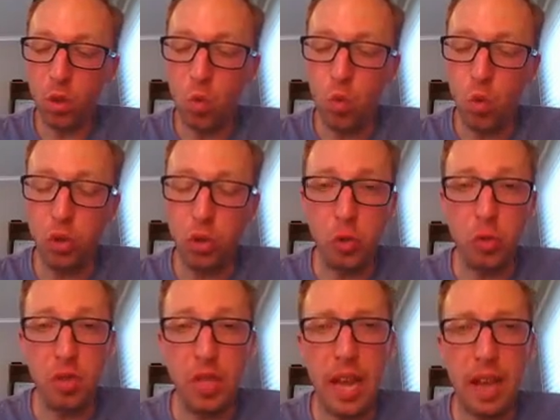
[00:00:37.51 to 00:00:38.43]
We'll use
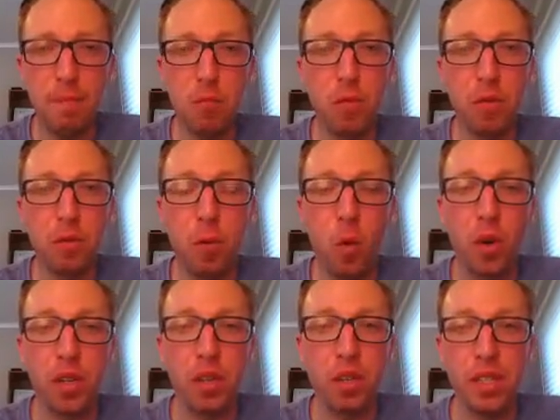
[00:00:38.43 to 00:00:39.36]
that moving forward
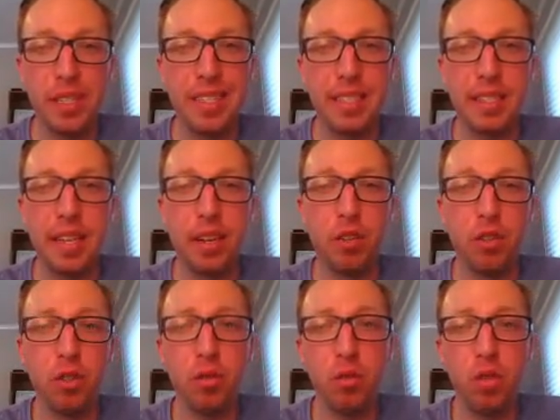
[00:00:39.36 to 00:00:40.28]
here in Standard
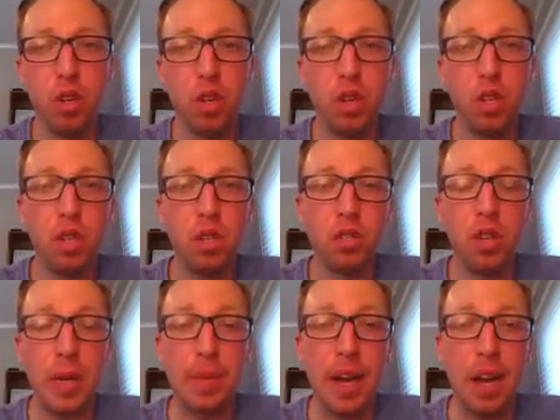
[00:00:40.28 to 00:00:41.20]
2 to
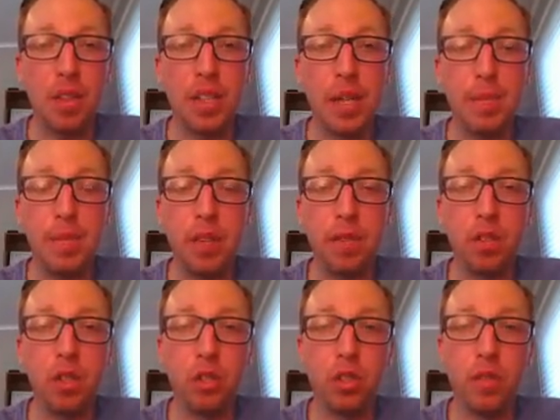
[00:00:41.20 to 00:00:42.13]
talk about how the limit
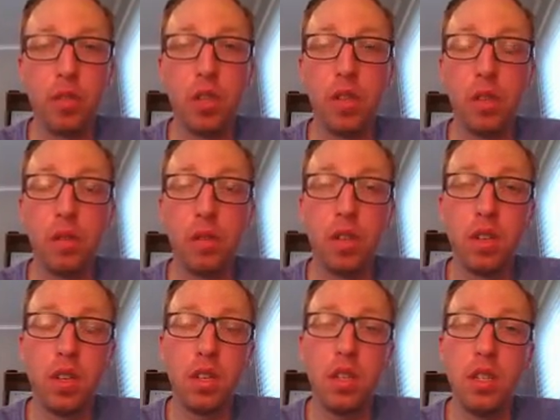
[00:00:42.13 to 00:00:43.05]
definition of a derivative
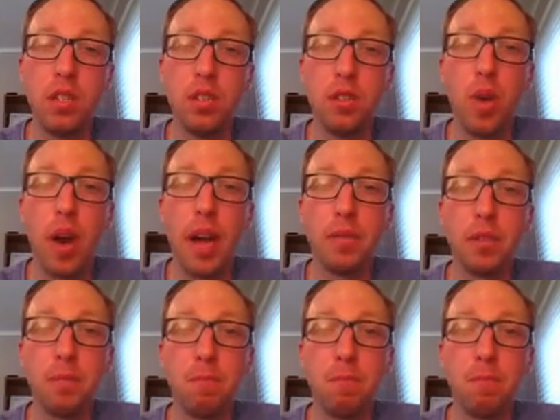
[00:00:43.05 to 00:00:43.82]
is derived.